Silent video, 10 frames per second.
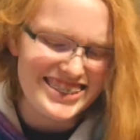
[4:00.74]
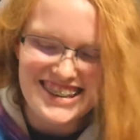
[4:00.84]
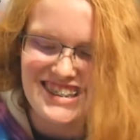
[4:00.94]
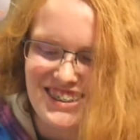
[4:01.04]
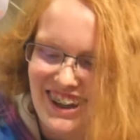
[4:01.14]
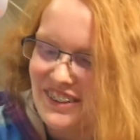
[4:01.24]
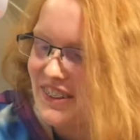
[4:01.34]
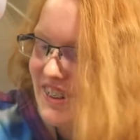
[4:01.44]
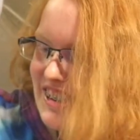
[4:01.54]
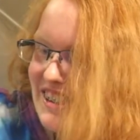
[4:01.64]
This towel
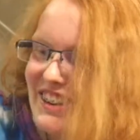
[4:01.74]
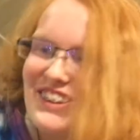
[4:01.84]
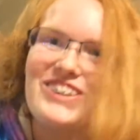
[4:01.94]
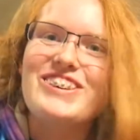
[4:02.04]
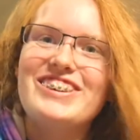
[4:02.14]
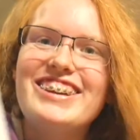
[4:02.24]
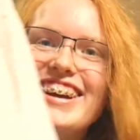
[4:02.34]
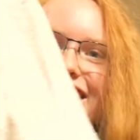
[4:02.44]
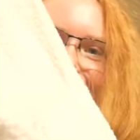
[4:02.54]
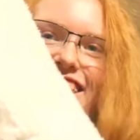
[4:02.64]
was so old,
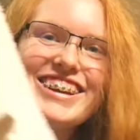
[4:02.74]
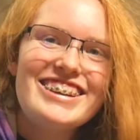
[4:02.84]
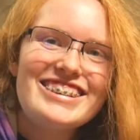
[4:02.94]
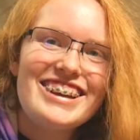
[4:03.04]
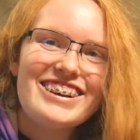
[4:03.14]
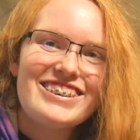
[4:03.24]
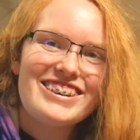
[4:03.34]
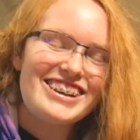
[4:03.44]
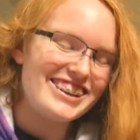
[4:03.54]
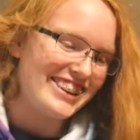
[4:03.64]
like you can see how
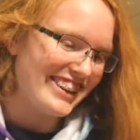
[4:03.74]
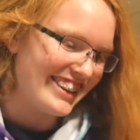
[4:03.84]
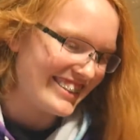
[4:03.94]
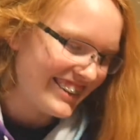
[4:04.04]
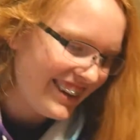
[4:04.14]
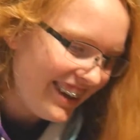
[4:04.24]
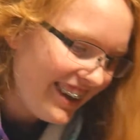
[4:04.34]
crinkly it is.